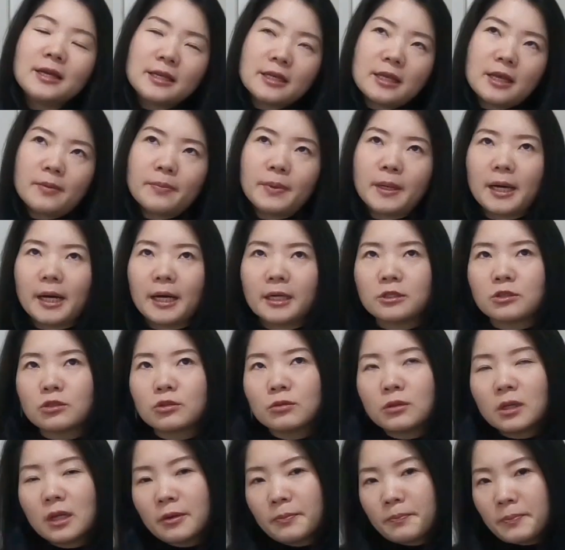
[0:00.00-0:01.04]
Yeah, but I
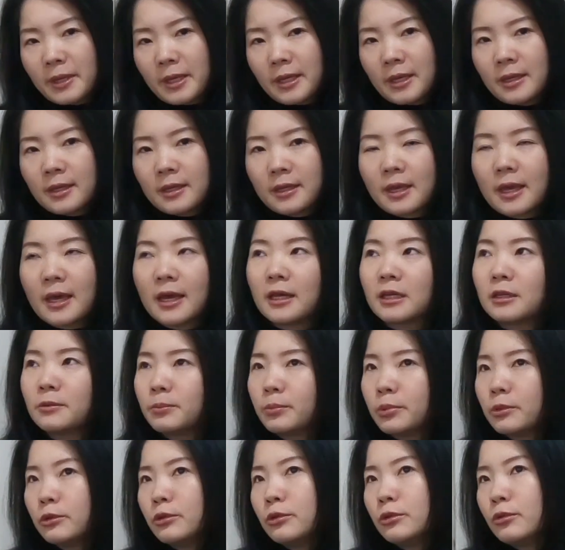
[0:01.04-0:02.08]
do love pink and
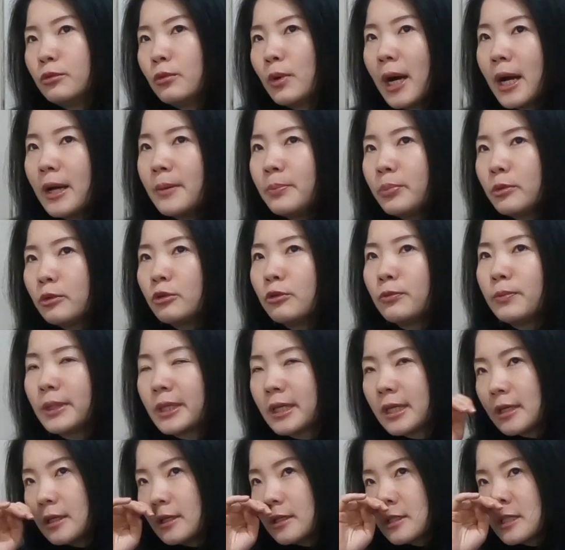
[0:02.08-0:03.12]
blue. Why blue?
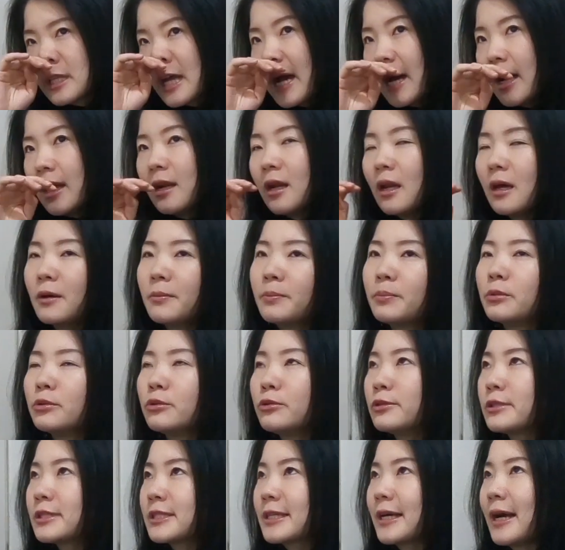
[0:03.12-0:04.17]
Because I love
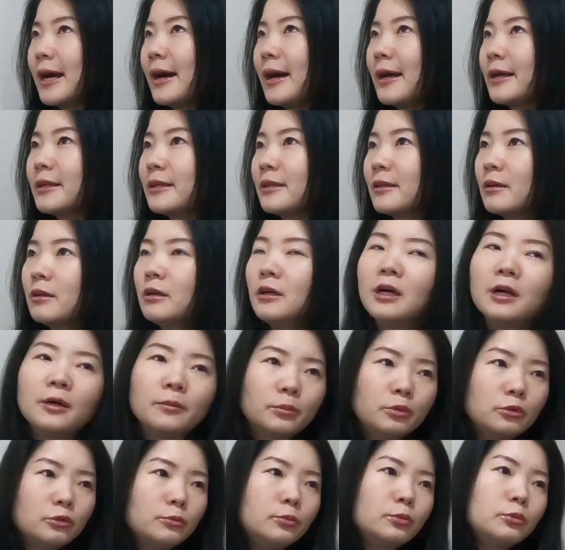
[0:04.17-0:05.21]
blue sky, you know?
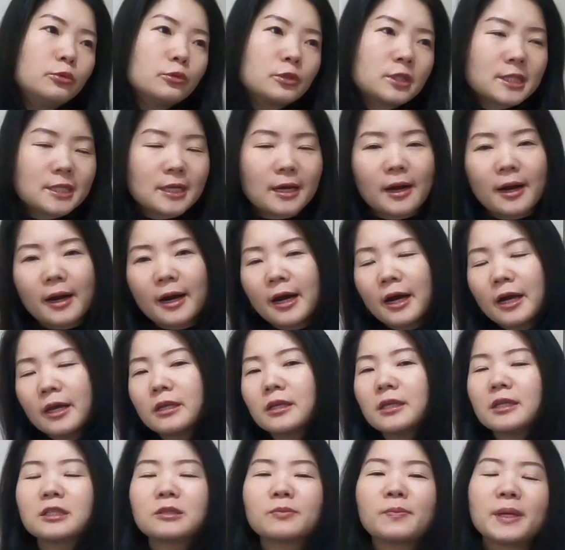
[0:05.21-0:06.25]
Blue sky,
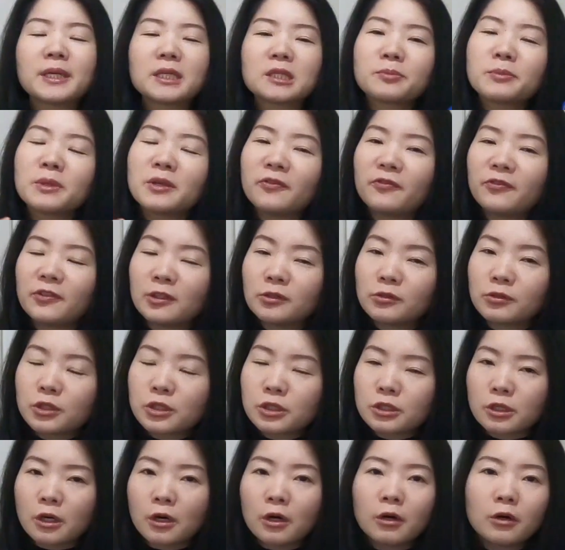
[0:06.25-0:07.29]
it makes me feel
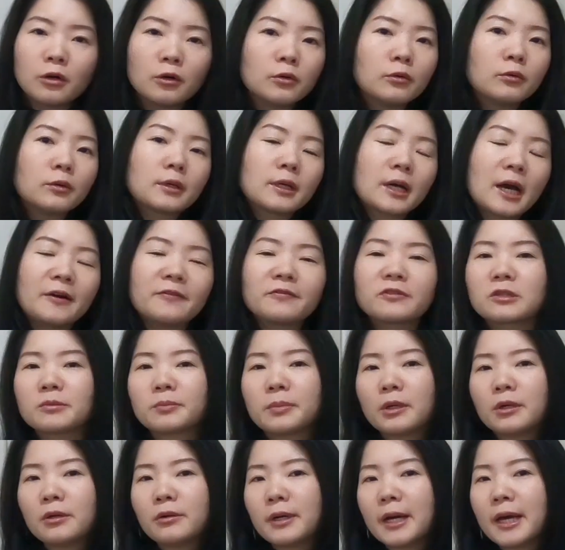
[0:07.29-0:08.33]
so
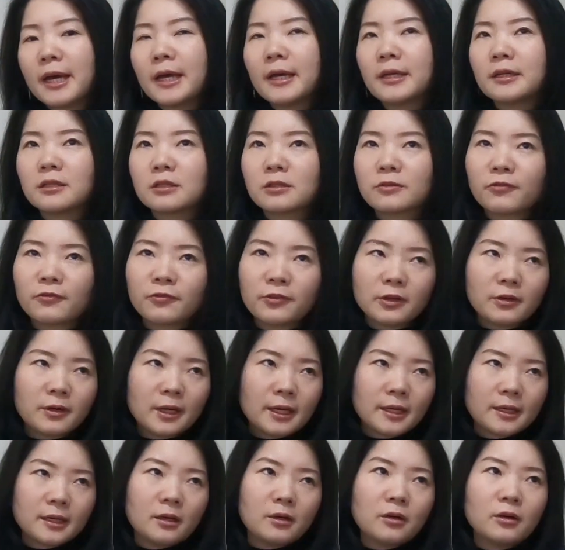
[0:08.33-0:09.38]
comfortable and feel like,